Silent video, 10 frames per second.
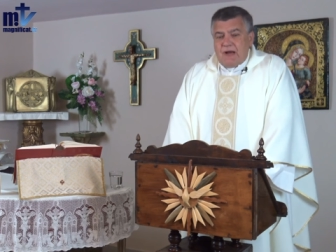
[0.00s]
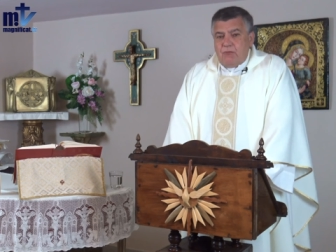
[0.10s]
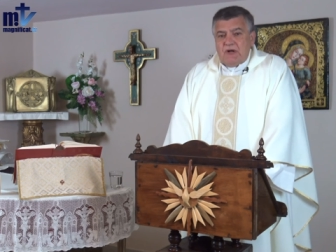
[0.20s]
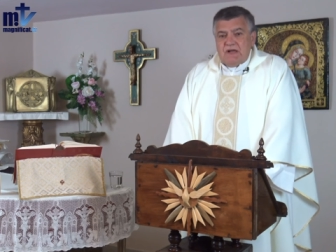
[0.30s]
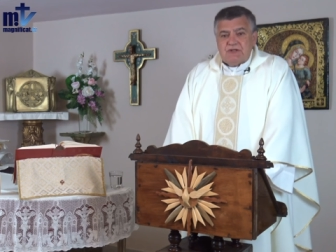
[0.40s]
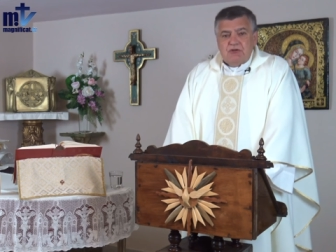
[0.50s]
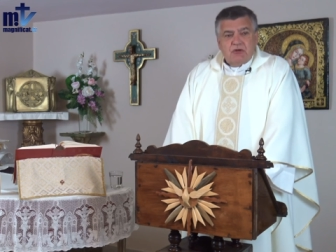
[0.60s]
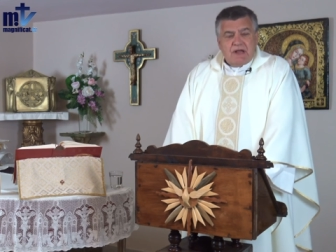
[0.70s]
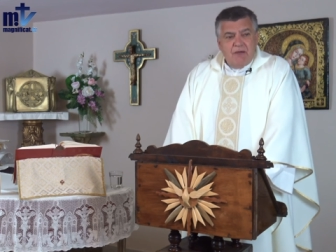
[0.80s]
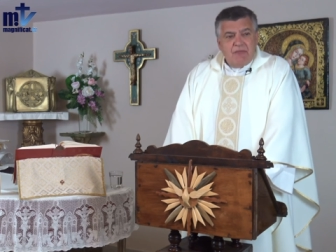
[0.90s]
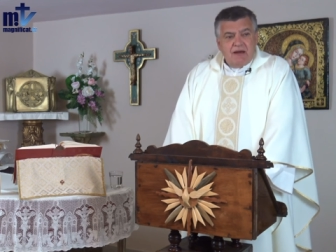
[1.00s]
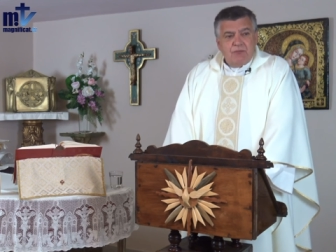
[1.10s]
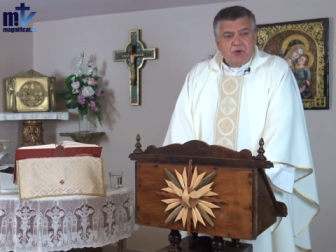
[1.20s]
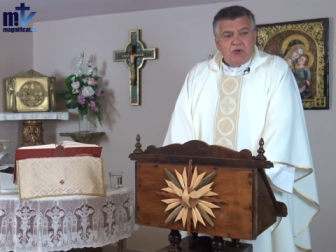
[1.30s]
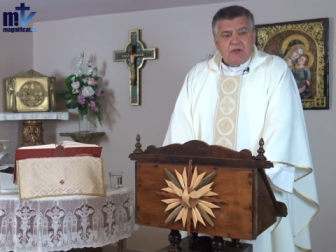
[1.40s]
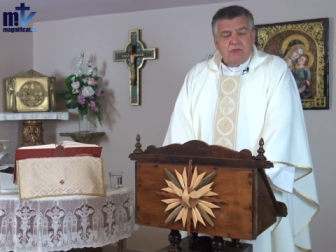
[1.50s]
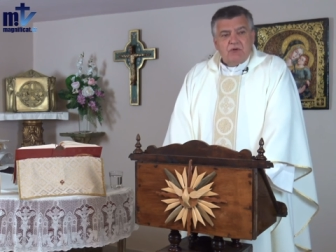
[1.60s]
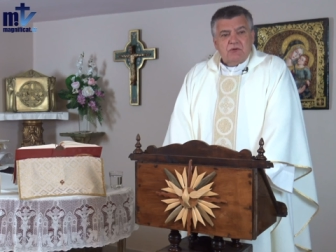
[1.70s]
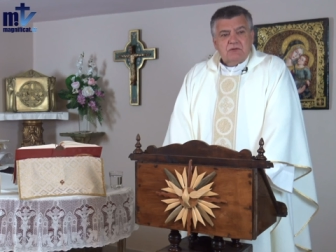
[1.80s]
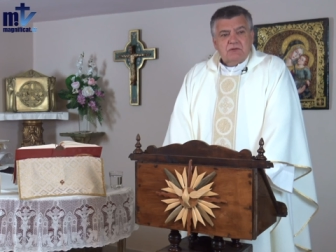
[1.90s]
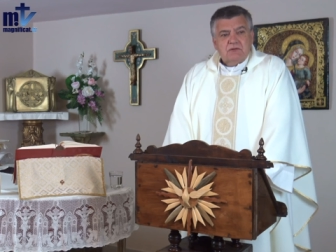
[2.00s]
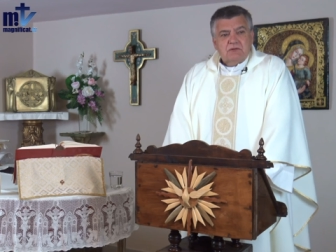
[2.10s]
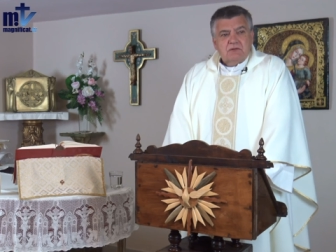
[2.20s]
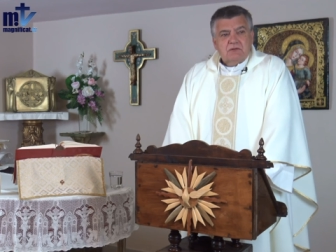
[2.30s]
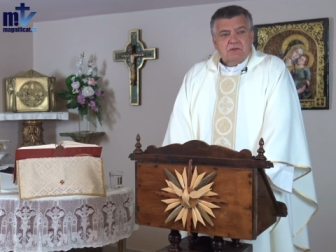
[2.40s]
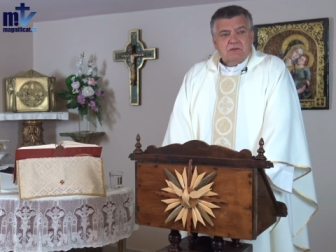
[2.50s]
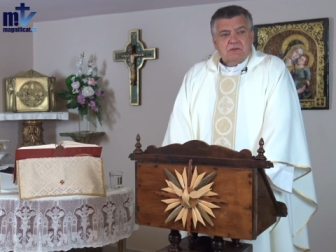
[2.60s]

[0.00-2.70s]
and for the love of the Lord to love his neighbor?